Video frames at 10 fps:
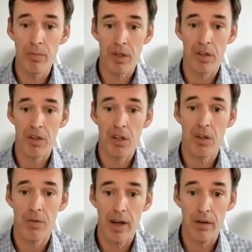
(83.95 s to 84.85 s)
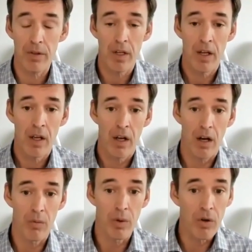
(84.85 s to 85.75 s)
business and around
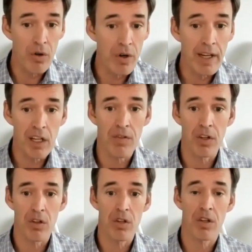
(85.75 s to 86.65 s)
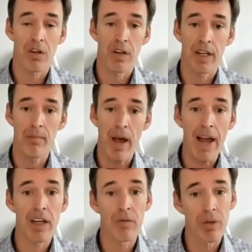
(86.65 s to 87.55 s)
Uh, recruiting, as physicians are getting
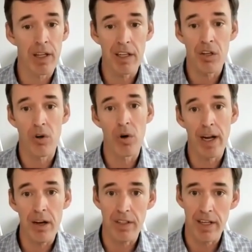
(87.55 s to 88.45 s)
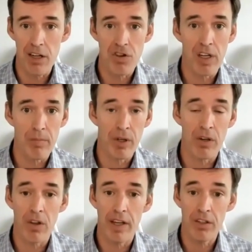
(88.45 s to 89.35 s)
back on planes, going out and catching up on
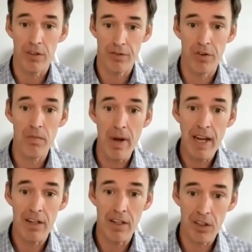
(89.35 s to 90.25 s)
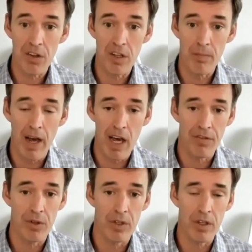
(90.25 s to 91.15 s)
all that deferred maintenance these
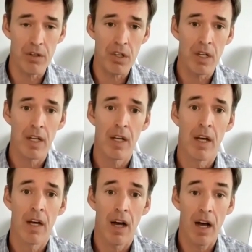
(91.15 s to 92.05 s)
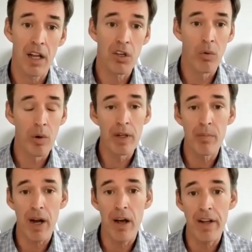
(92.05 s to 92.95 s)
past few years. Uh, and so we're really
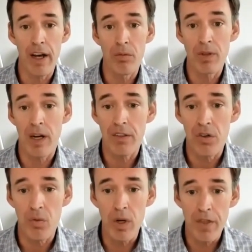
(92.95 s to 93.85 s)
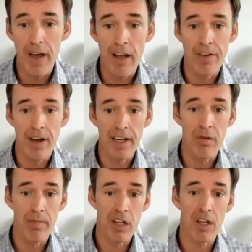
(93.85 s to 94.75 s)
proud to help doctors with that, finding
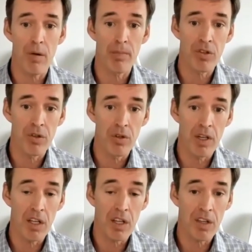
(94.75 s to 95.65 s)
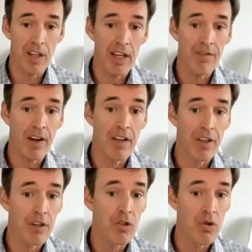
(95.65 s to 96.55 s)
the best opportunities as they find
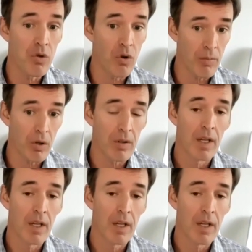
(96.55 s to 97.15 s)
their new normal.